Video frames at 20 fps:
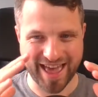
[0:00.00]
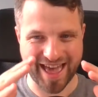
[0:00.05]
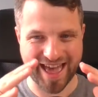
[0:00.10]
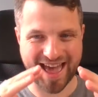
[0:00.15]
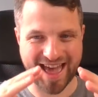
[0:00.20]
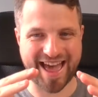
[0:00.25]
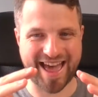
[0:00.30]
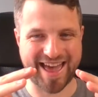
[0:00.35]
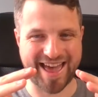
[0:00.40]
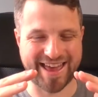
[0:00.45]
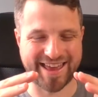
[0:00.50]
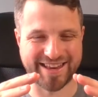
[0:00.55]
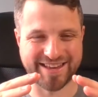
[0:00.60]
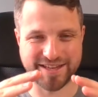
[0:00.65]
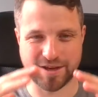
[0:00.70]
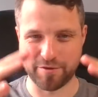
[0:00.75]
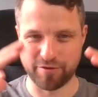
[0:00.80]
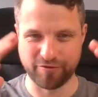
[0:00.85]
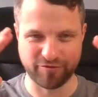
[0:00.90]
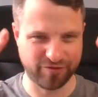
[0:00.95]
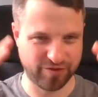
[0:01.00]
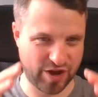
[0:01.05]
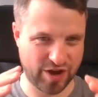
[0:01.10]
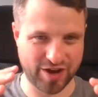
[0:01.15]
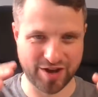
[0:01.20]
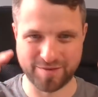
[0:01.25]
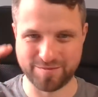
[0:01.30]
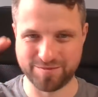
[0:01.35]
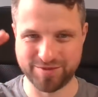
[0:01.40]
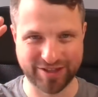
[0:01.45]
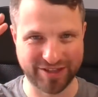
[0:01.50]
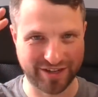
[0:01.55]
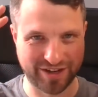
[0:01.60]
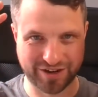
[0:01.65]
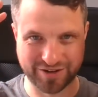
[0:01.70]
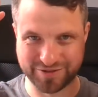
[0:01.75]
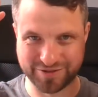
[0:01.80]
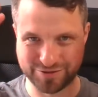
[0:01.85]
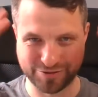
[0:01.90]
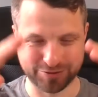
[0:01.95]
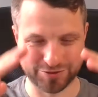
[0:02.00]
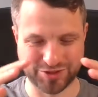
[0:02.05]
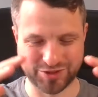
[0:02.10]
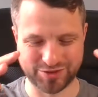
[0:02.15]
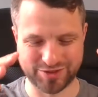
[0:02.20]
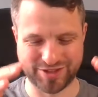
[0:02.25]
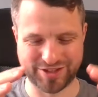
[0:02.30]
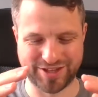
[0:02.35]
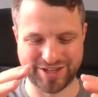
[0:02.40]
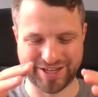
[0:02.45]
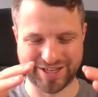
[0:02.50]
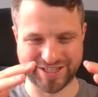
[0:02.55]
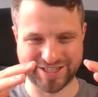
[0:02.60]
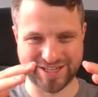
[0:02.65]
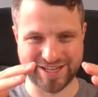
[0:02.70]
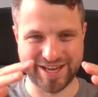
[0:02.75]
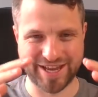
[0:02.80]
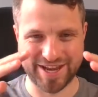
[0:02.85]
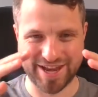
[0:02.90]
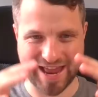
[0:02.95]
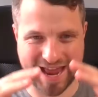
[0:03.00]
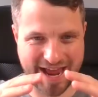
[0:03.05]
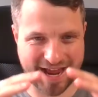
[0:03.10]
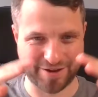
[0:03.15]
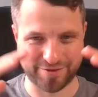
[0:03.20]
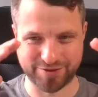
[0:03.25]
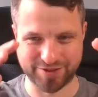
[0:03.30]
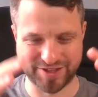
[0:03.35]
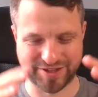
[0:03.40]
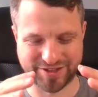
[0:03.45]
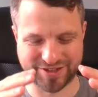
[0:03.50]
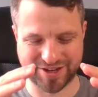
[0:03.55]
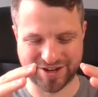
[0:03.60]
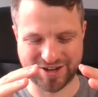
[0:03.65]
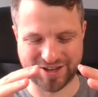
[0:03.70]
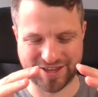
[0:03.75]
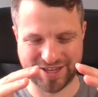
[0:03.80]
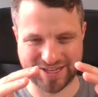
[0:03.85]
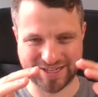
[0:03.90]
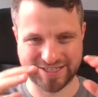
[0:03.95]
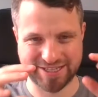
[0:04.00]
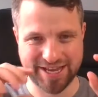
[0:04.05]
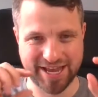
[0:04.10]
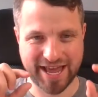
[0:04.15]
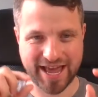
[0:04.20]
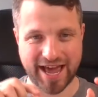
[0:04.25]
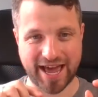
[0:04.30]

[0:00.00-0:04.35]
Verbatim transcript: and oh, verbs, you know, all sorts of things, nouns, those kind of things.